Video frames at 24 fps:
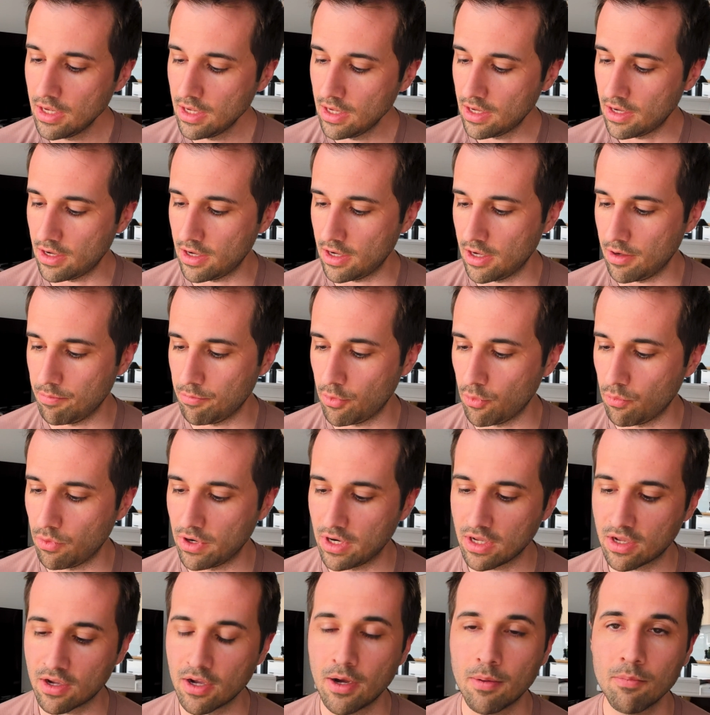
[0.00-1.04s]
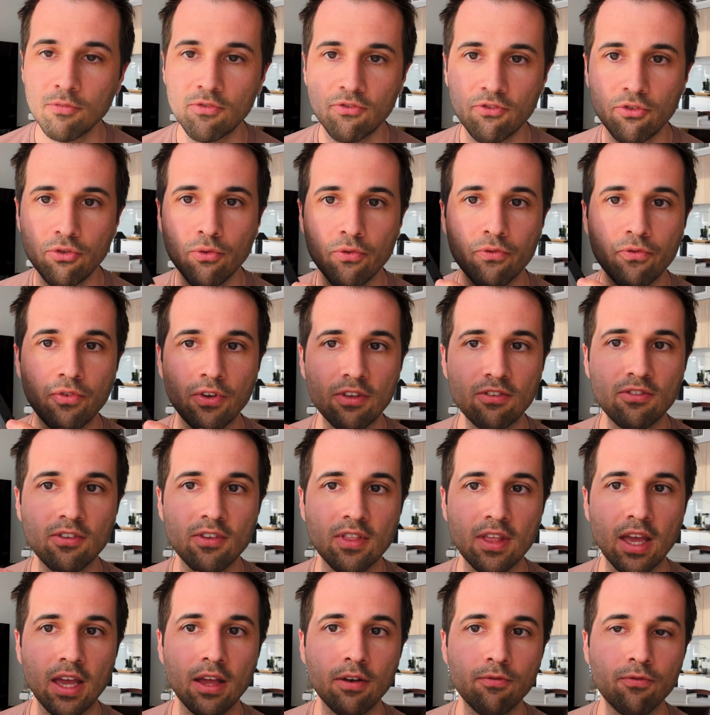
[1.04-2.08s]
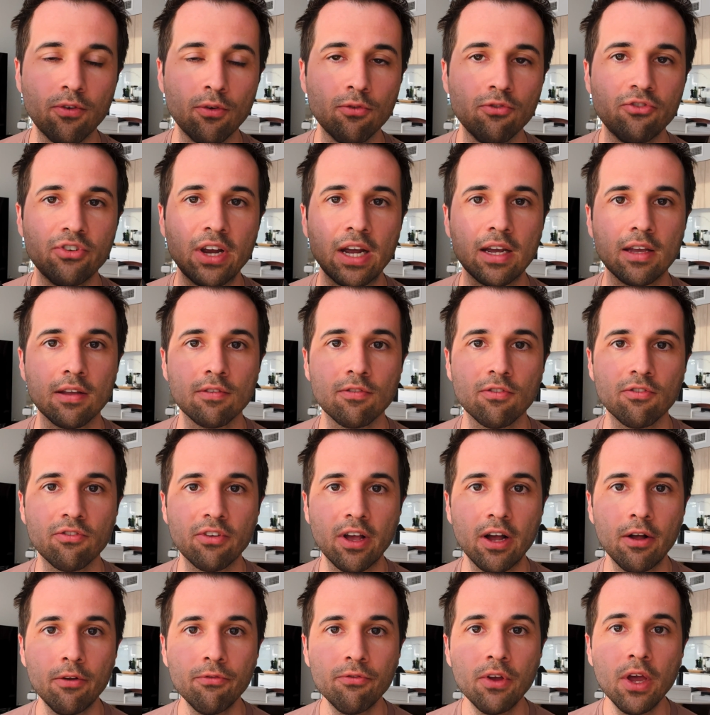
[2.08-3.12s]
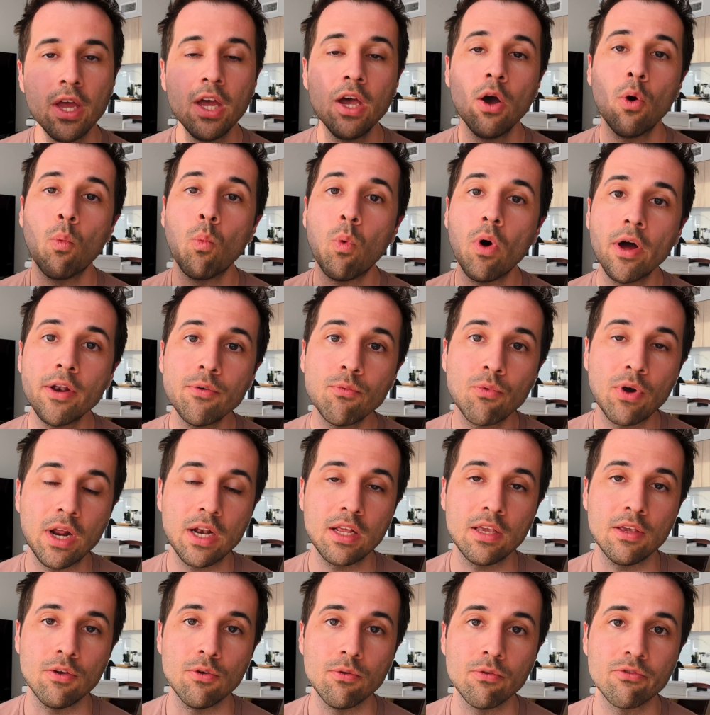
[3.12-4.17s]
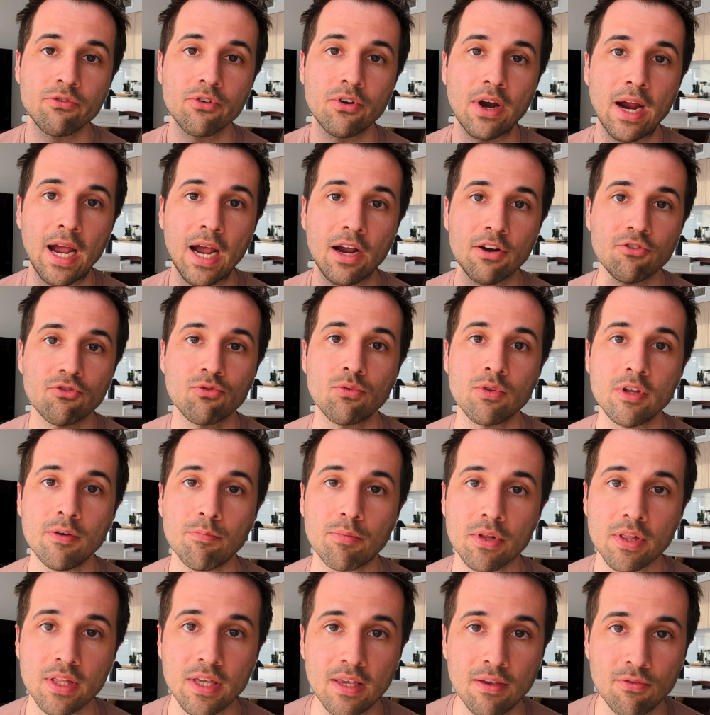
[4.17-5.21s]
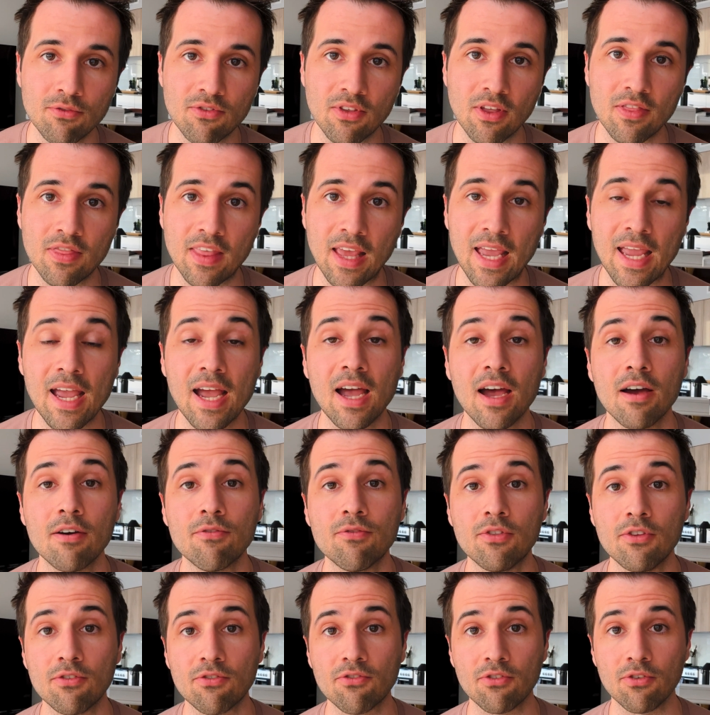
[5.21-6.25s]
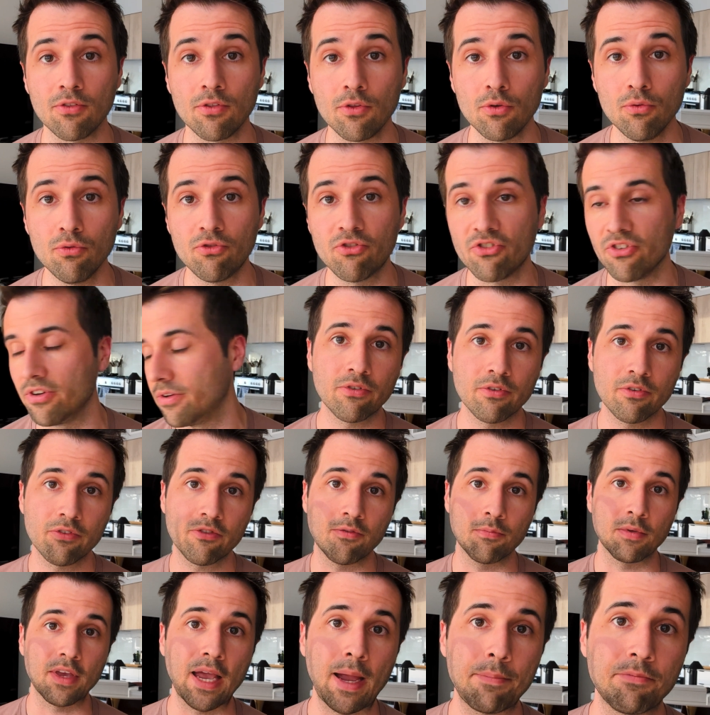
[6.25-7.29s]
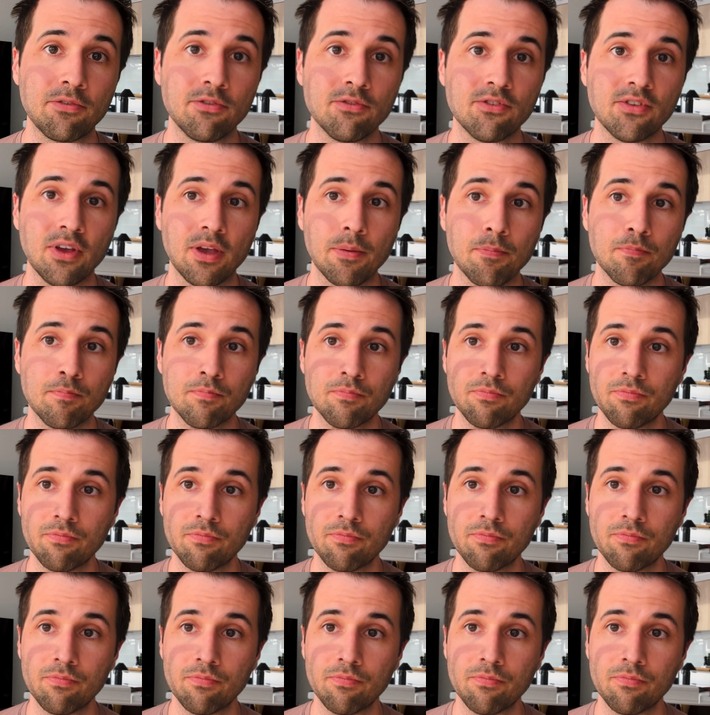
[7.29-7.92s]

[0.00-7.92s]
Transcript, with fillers: But when it comes to fixing the headphone jack itself, one Reddit user actually believes that they have the solution, some Kapton tape.